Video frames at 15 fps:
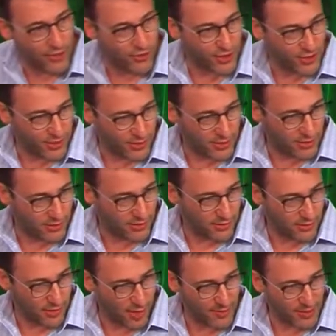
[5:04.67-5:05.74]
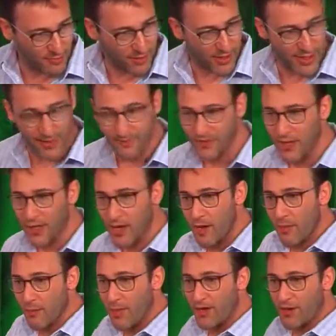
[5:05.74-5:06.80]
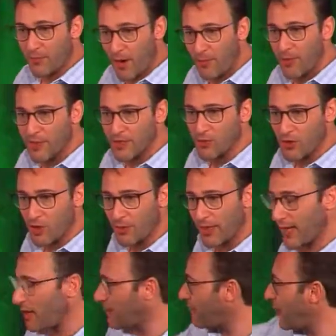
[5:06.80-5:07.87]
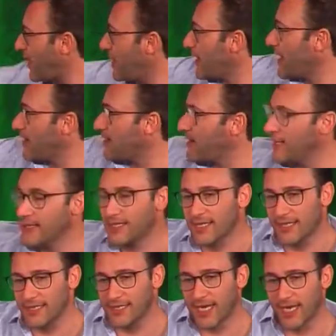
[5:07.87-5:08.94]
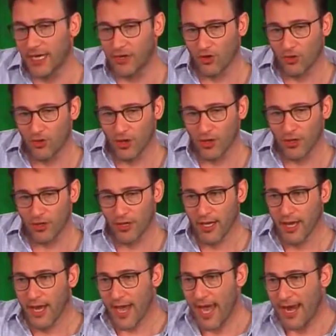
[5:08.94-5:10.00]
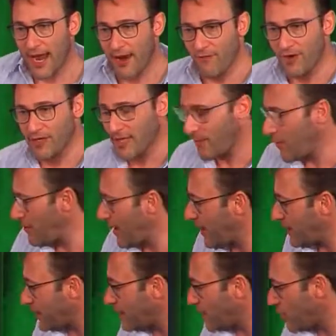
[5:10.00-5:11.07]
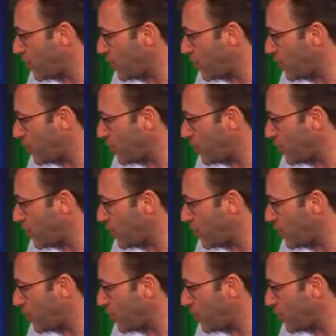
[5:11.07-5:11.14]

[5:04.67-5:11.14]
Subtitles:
our interests come into play. But the problem is when you're playing a finite, these things get ignored. And every time we make a